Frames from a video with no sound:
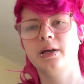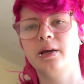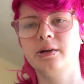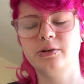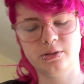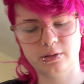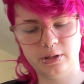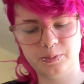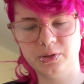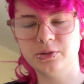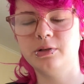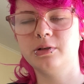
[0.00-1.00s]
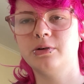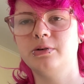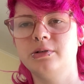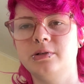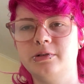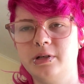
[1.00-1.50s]
can just clip onto those
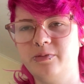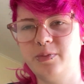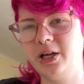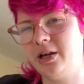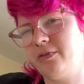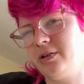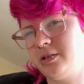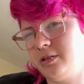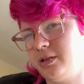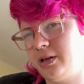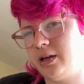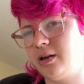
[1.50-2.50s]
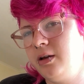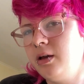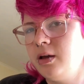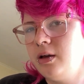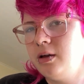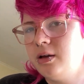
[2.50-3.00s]
instead of me having to like
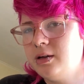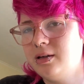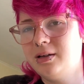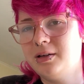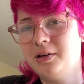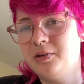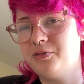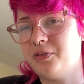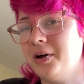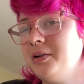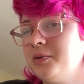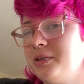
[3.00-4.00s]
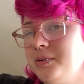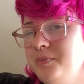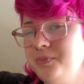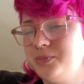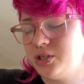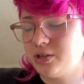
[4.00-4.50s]
fight with
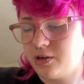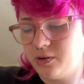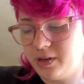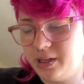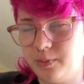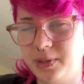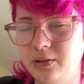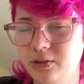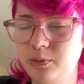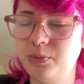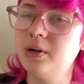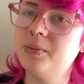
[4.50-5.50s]
them to go around the belt loop.